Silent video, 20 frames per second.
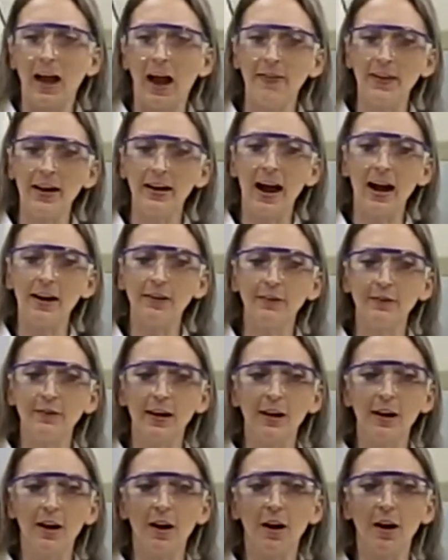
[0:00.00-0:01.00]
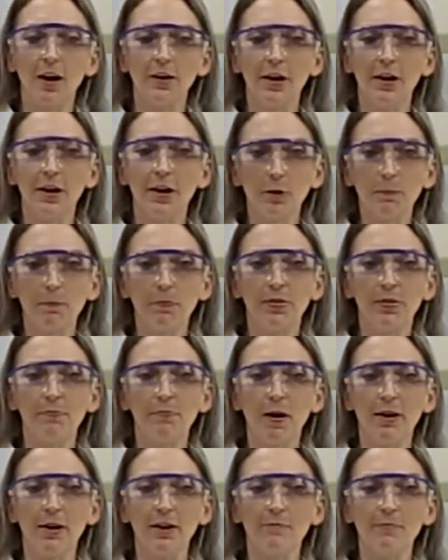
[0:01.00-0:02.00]
And then I'd say another
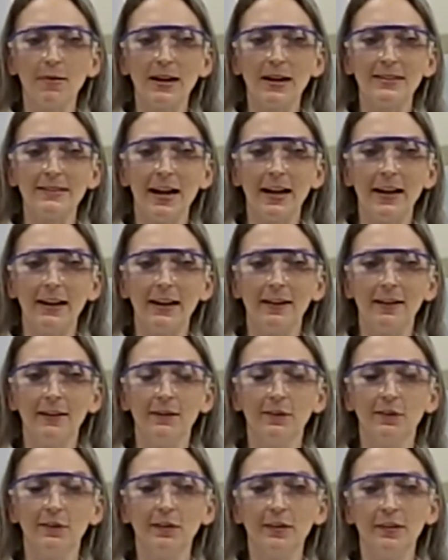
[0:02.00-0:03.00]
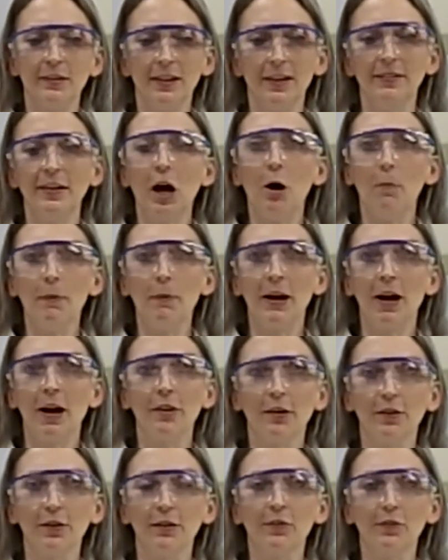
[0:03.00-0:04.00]
part of my day is helping
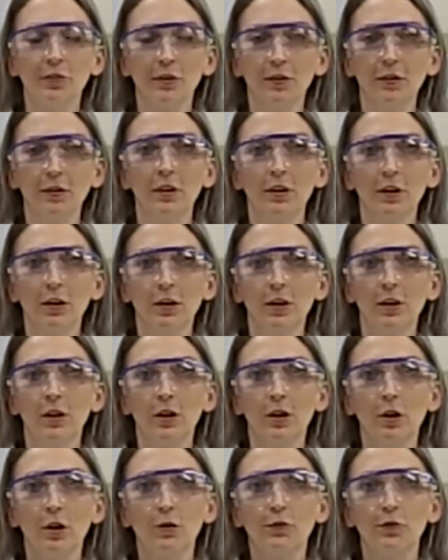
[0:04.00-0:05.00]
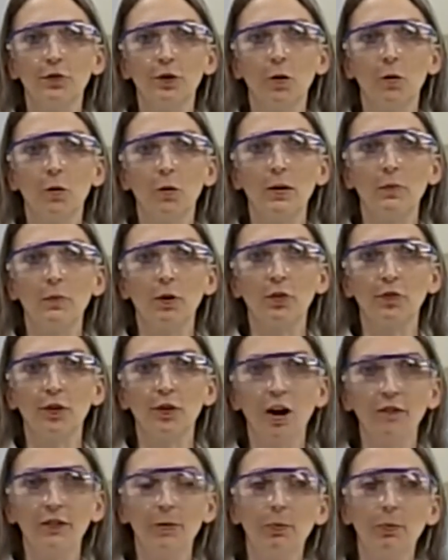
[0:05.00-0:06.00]
others. So when we're
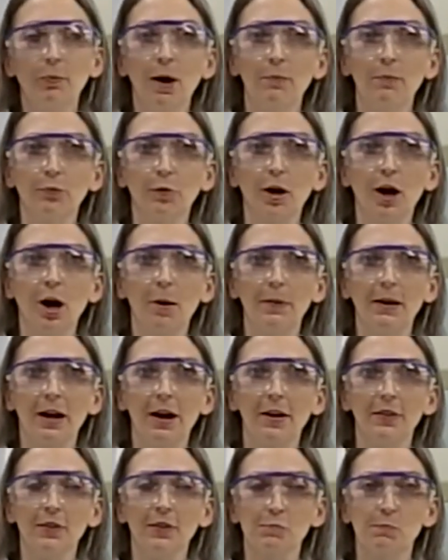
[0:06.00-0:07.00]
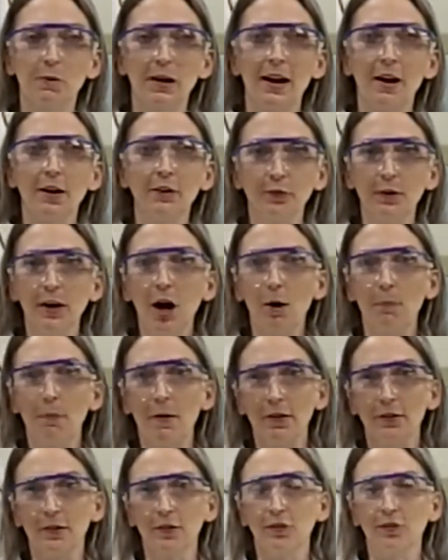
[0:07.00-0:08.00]
solving problems, we're helping others, but I also help
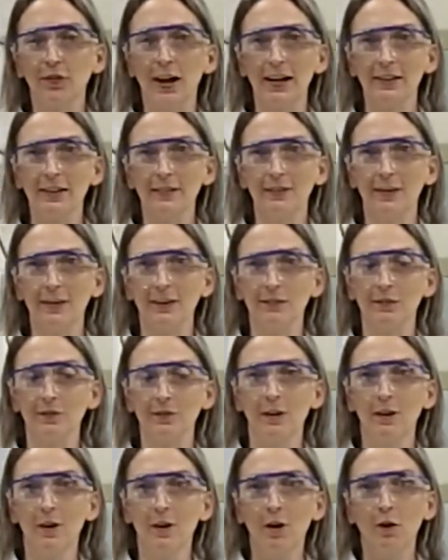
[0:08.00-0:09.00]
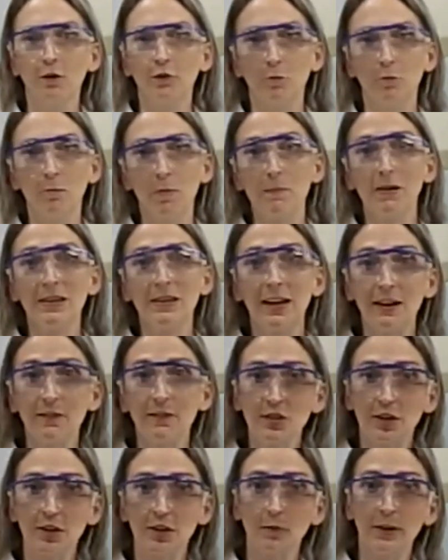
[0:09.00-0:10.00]
other scientists. So maybe they've
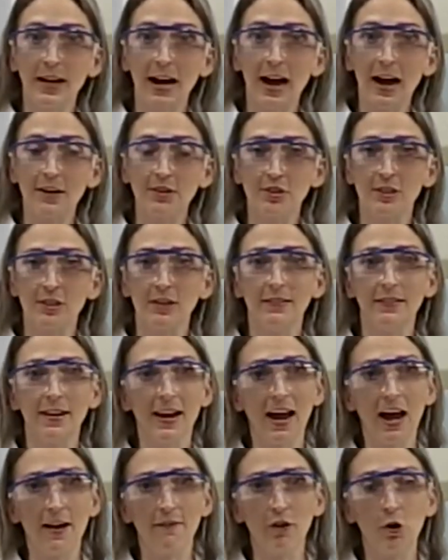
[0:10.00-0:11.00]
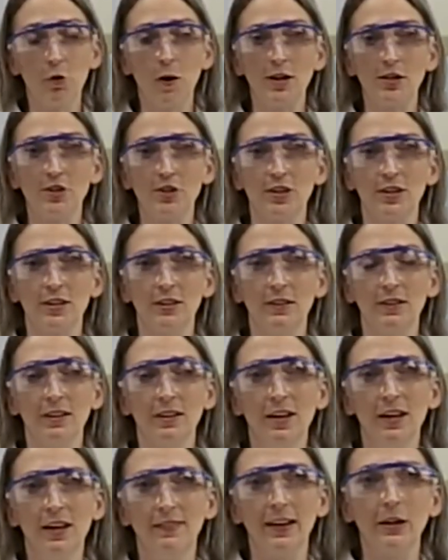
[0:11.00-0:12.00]
done a reaction and they have a question.
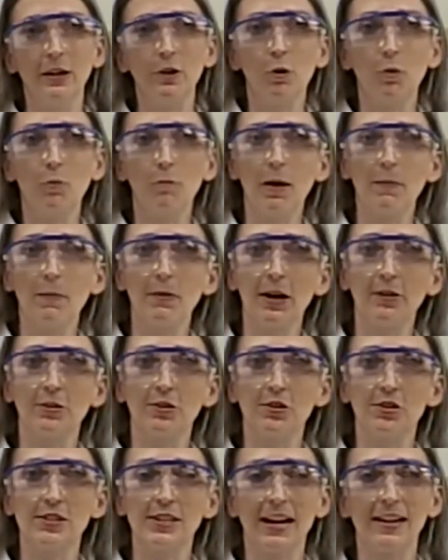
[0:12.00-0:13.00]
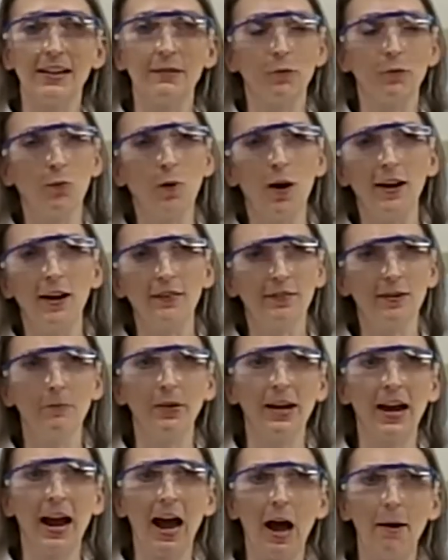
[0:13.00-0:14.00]
They don't maybe understand why
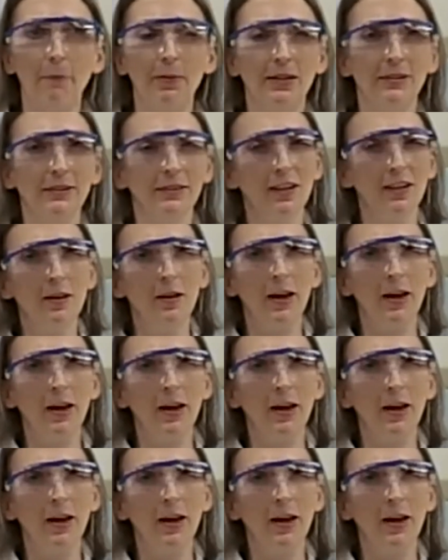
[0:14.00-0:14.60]
something happened.